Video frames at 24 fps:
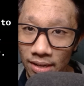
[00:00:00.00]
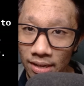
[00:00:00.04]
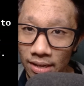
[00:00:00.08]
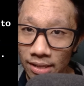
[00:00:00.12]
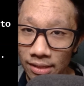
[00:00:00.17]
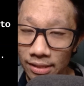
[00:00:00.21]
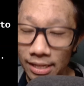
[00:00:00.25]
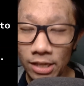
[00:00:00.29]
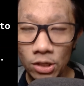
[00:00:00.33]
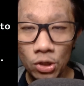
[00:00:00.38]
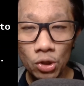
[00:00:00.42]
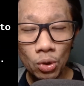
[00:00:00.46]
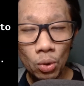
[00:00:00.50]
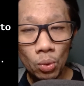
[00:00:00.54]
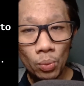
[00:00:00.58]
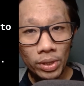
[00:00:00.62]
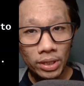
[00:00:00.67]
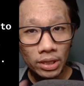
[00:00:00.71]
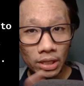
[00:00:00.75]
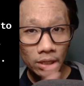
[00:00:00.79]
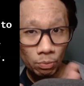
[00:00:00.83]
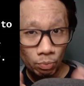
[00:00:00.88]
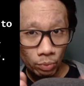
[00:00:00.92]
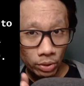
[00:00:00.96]
Let's do
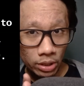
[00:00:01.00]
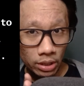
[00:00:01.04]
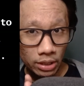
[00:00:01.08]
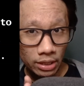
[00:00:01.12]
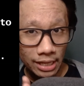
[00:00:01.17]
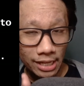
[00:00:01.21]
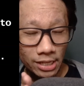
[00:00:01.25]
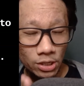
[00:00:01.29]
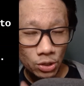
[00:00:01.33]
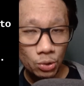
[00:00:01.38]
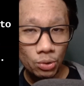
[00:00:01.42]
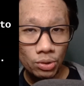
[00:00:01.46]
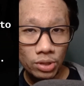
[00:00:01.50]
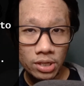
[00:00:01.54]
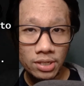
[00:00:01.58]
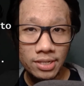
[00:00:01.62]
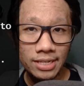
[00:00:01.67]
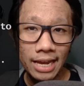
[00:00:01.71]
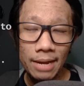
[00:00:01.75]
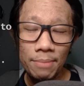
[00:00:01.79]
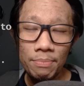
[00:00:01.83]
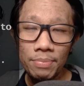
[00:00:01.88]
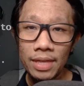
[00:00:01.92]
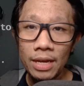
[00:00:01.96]
the
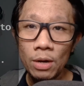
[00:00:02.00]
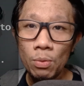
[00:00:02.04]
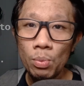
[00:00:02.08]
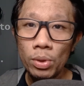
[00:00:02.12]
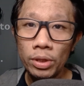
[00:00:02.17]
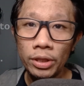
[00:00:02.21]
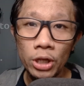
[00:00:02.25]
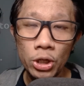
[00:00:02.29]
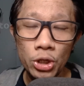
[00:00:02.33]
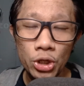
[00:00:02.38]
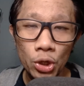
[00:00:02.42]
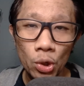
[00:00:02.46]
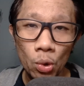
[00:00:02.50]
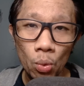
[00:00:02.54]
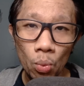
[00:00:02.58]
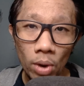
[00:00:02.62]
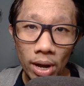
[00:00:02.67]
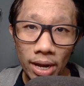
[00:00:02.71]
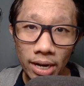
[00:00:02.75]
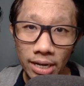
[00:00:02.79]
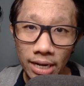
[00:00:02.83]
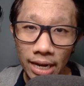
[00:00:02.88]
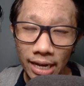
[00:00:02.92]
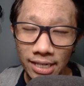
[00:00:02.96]
same thing with the
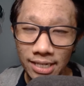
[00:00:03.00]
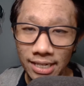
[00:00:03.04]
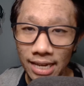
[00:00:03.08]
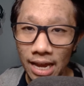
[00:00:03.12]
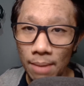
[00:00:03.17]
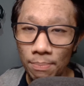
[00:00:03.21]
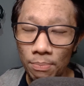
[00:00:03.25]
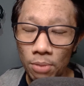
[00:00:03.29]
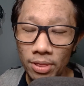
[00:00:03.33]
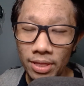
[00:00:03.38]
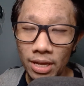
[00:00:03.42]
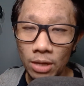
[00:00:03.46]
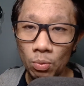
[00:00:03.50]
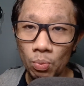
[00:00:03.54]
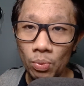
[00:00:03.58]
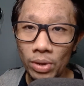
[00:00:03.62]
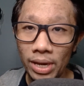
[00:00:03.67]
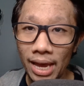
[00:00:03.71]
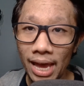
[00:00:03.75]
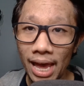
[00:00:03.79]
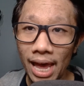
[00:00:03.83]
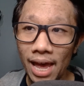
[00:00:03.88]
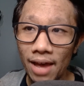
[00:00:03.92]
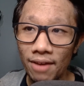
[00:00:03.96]
gerund example that
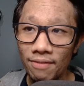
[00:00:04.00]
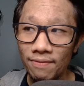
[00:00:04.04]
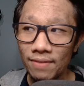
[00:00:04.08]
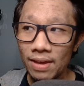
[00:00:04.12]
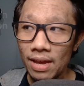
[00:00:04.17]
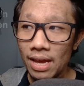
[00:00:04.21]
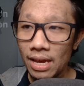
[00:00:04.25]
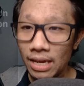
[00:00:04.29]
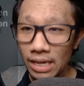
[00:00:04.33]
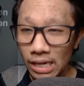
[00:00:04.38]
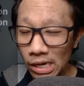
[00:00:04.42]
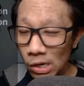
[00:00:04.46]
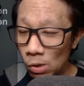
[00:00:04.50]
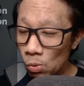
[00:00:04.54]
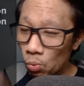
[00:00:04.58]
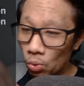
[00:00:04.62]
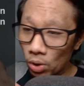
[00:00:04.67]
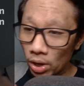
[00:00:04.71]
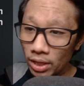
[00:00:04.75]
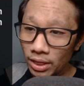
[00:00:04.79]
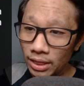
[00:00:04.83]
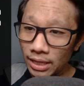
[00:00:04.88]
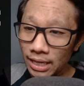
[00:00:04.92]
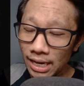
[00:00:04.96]
we have. He
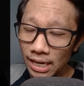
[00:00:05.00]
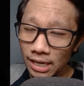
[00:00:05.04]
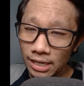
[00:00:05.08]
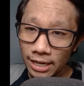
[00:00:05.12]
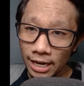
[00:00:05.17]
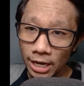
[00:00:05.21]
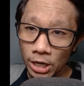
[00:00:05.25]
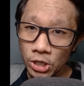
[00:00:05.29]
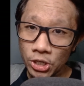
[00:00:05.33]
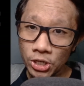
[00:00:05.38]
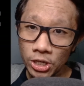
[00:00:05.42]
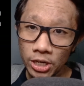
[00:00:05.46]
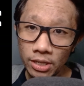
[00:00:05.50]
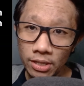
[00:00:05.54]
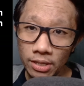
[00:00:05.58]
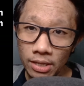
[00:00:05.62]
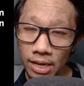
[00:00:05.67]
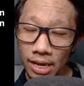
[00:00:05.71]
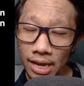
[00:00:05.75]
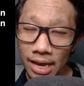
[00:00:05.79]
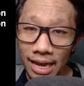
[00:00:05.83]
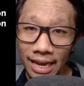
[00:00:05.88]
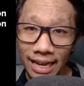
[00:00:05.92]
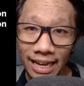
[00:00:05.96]
won the election
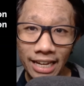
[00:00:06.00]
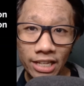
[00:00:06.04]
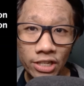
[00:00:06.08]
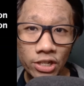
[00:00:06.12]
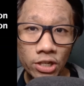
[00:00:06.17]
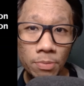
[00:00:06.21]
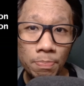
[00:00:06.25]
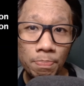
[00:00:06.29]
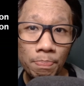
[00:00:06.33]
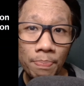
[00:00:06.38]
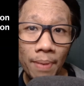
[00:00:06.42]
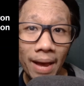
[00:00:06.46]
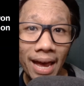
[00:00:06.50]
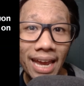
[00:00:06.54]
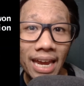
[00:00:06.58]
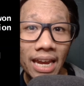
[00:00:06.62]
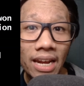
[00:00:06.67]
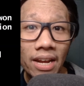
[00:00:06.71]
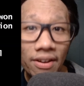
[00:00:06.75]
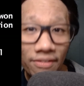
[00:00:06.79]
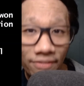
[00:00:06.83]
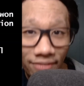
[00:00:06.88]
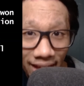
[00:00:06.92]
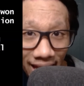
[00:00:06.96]
in spite
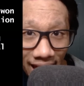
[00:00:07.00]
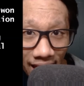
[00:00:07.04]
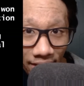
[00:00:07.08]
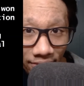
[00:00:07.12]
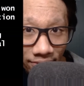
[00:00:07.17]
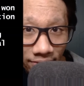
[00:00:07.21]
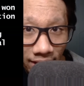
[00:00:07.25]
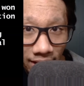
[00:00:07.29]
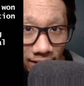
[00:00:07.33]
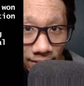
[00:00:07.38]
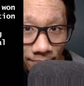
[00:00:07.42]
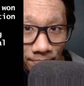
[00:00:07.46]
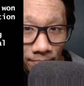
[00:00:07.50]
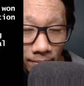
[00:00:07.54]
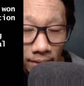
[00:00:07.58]
of having